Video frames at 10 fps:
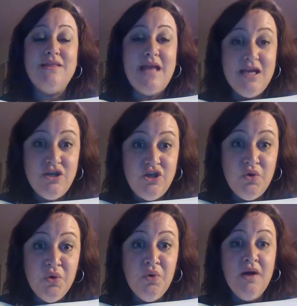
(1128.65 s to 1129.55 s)
thank
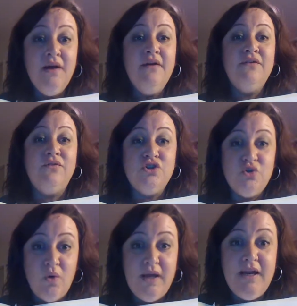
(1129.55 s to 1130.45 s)
you for
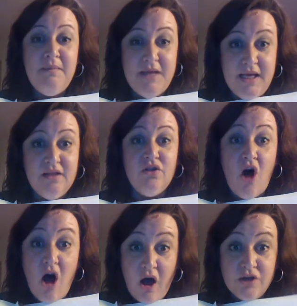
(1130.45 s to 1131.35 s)
joining me
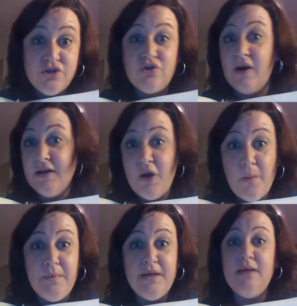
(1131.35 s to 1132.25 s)
launch, grand
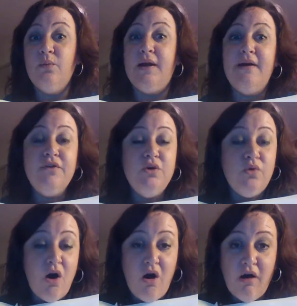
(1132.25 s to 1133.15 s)
opening, whatever you
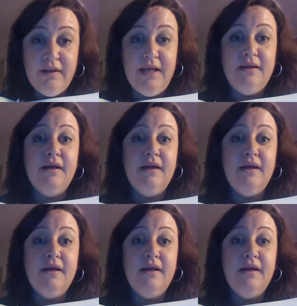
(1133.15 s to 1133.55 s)
call it,